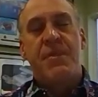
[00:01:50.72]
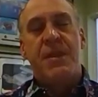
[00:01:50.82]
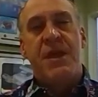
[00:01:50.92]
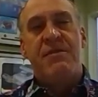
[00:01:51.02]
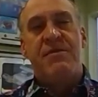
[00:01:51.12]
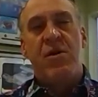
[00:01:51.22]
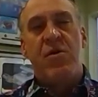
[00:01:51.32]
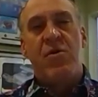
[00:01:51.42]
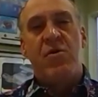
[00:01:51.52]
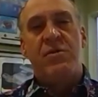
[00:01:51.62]
And
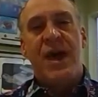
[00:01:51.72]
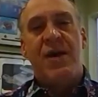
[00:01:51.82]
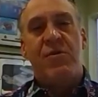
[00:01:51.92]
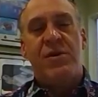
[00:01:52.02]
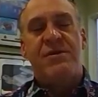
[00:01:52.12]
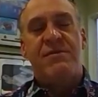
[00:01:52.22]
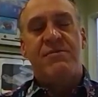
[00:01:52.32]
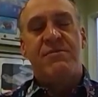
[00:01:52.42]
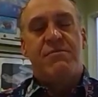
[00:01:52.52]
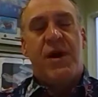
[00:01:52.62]
so that was
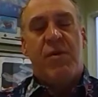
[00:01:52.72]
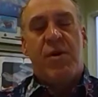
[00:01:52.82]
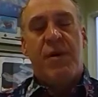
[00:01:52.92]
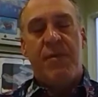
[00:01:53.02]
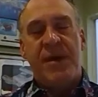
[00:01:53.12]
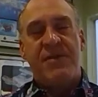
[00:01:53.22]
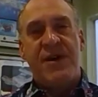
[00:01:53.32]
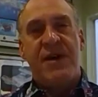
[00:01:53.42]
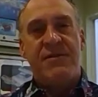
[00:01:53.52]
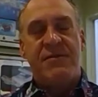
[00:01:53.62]
one of my biggest
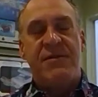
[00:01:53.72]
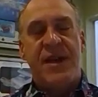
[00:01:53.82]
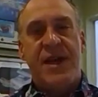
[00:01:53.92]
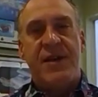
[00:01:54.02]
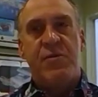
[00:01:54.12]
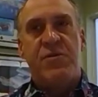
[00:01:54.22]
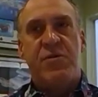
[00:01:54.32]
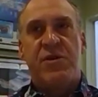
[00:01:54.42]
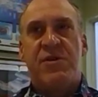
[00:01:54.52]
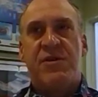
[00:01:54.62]
challenges I had, was
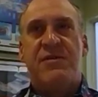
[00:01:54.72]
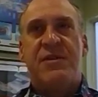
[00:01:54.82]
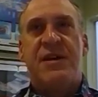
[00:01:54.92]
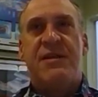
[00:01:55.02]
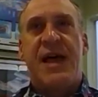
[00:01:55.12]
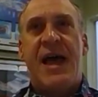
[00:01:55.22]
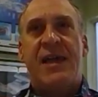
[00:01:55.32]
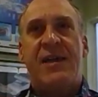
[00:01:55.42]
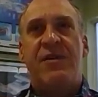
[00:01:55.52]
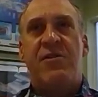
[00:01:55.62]
really just the lack
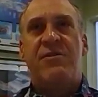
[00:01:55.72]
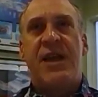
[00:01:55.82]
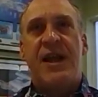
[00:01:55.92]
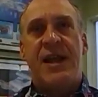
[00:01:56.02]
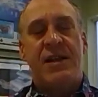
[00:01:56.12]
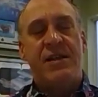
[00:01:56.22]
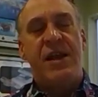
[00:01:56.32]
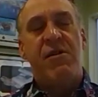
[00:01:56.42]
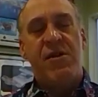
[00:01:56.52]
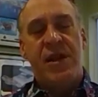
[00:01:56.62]
of understanding and
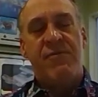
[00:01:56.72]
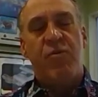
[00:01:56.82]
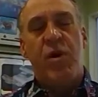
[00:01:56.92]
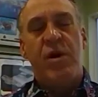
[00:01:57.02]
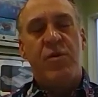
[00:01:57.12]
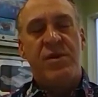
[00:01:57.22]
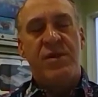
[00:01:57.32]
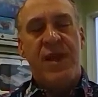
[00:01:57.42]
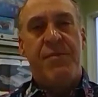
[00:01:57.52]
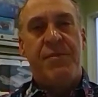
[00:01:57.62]
clarity of what was
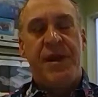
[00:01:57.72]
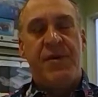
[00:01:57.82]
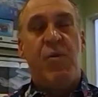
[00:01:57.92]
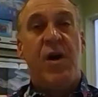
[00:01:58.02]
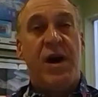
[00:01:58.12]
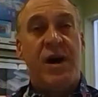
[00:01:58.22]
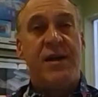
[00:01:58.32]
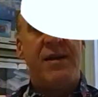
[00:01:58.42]
happening and why.